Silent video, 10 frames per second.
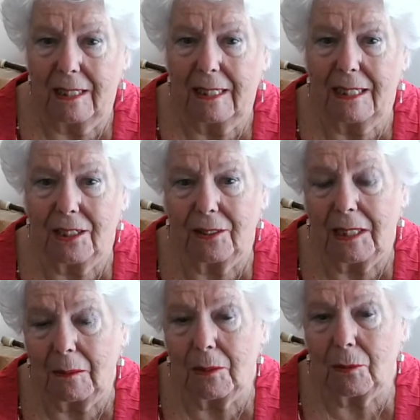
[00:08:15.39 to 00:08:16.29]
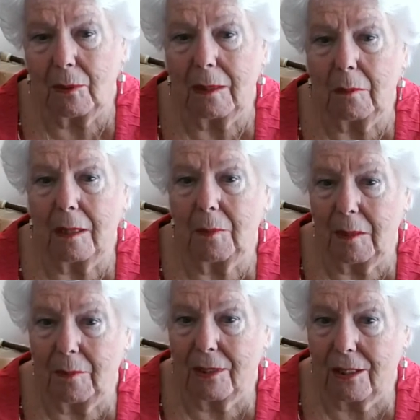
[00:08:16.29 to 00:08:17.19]
And so that was one of my
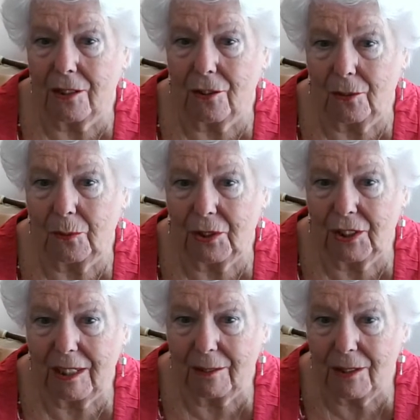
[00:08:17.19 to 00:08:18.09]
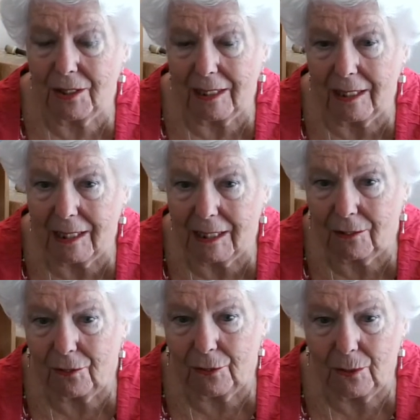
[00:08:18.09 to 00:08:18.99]
memories I shall always cherish, the Niagara
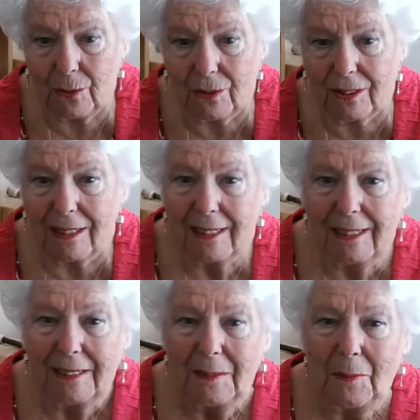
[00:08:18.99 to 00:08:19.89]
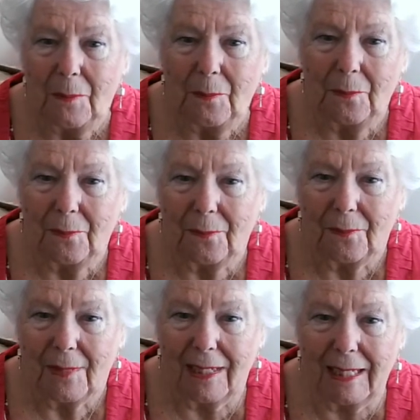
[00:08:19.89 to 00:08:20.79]
Falls
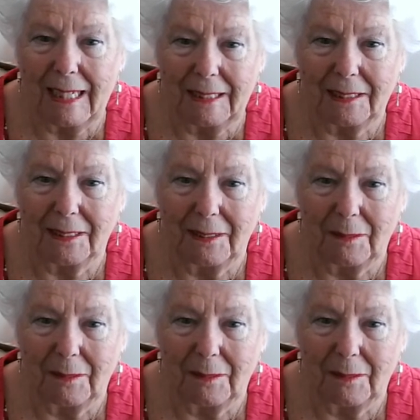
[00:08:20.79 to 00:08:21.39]
in Canada.